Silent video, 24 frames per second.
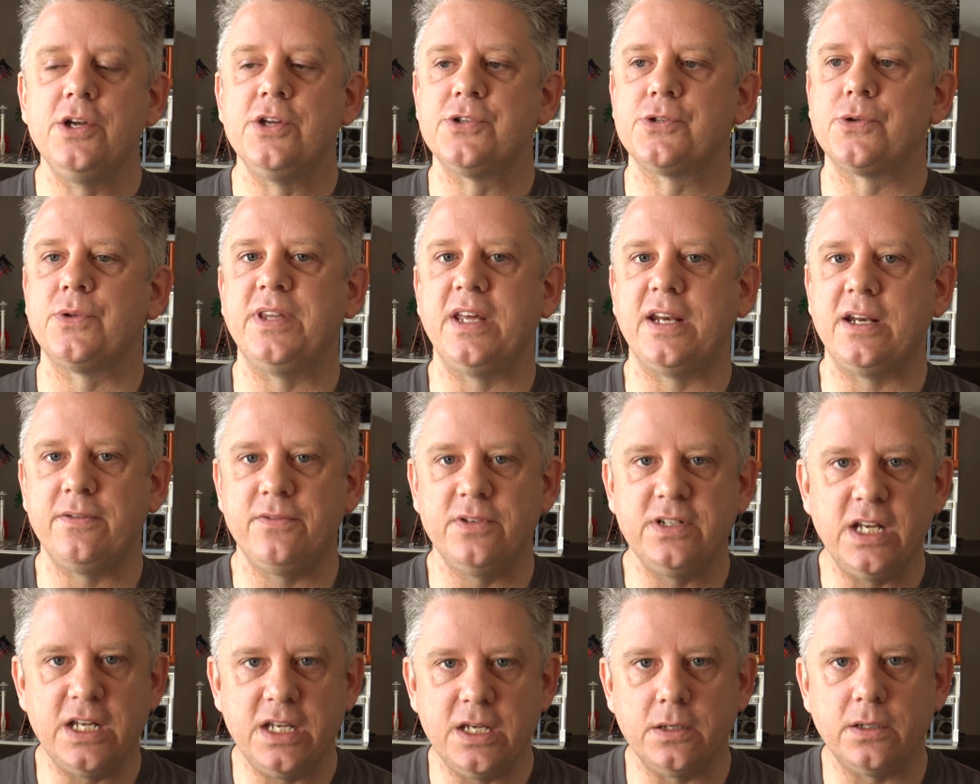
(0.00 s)
so that
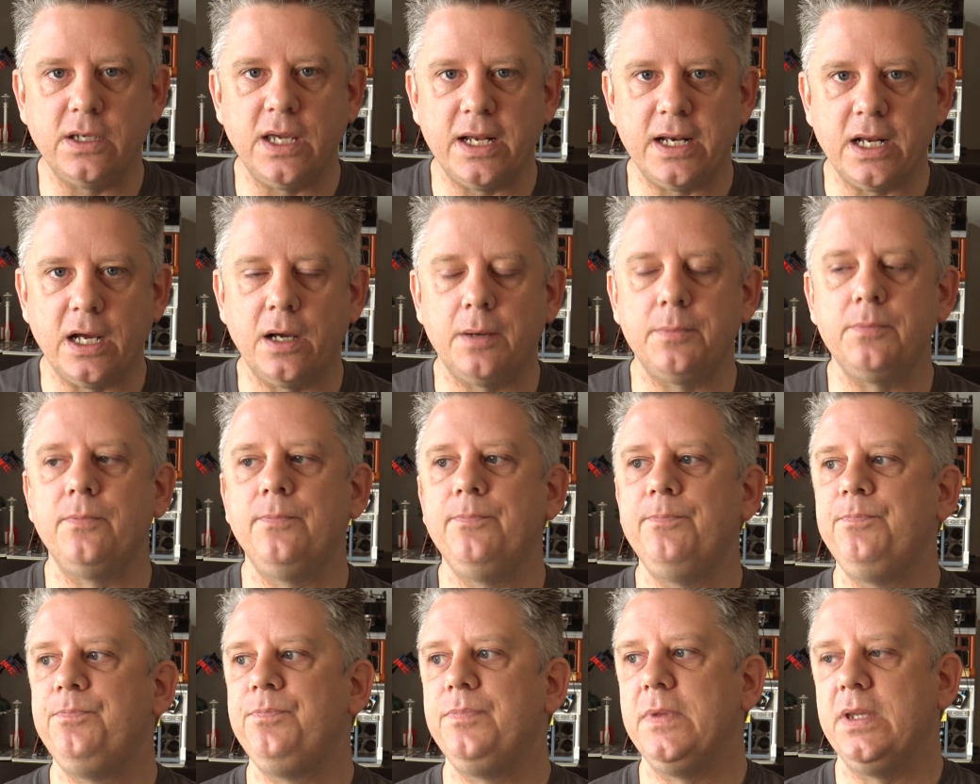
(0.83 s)
every day you get
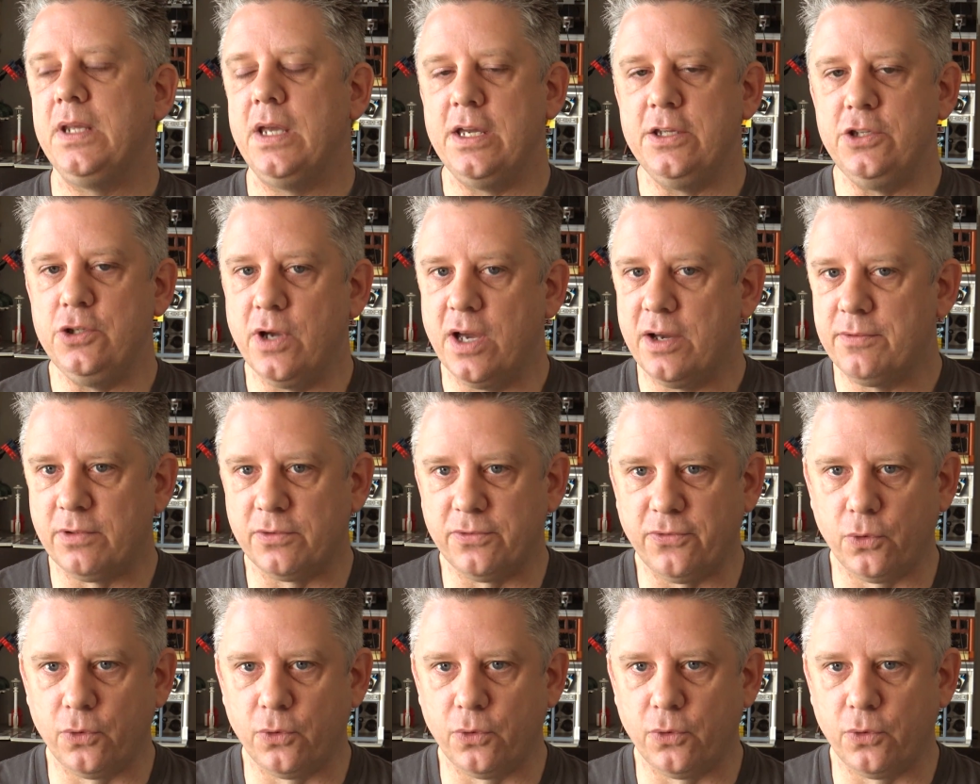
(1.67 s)
up and you have a